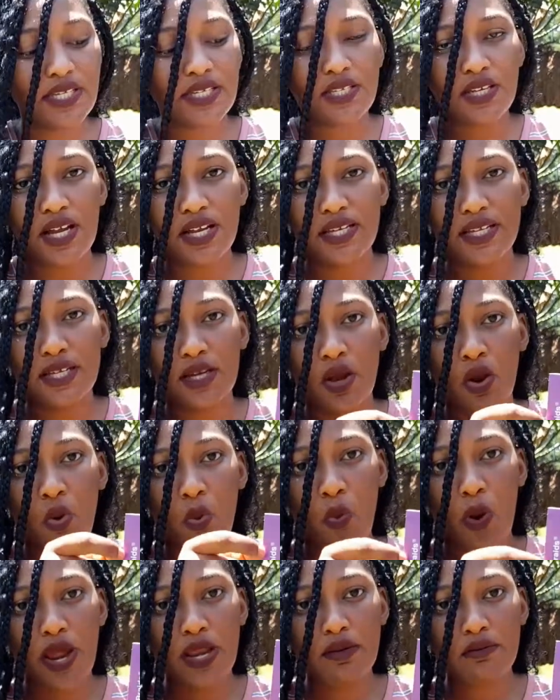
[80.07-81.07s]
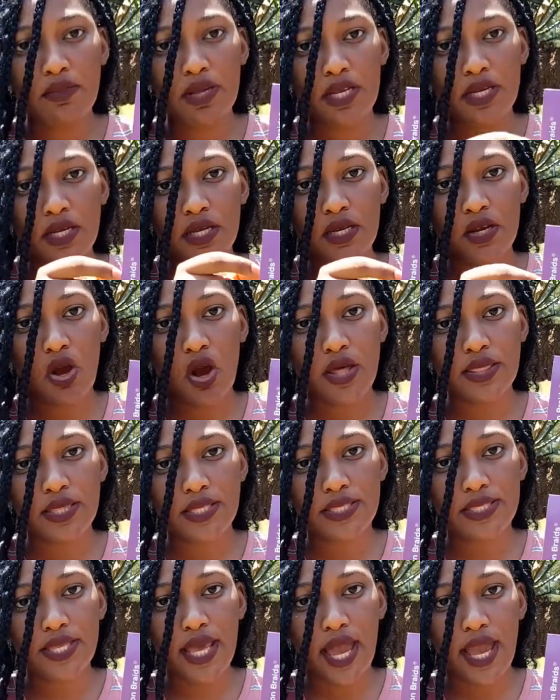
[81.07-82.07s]
darling 1 million on the
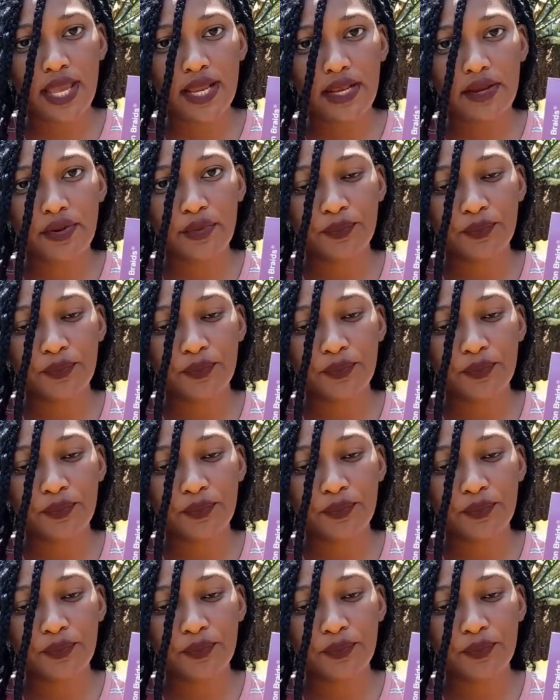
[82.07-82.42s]
side.